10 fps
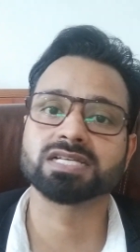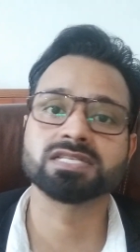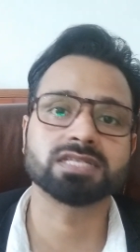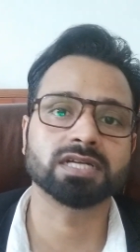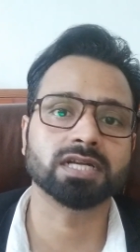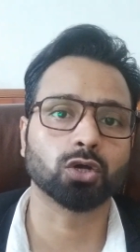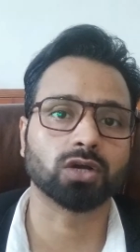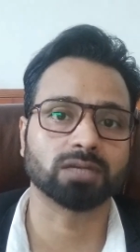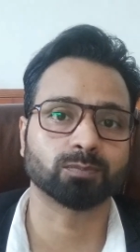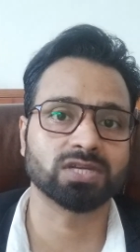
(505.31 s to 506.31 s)
concerned
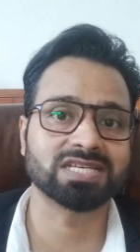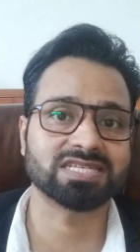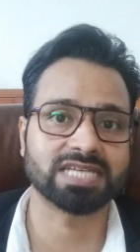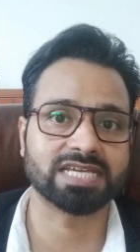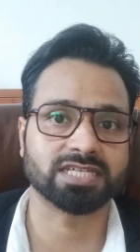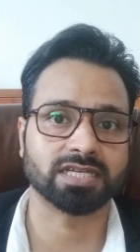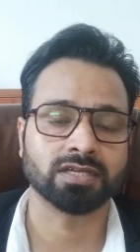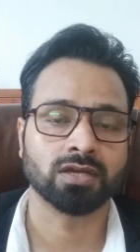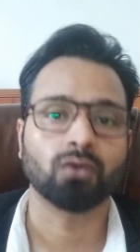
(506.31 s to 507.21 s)
local police station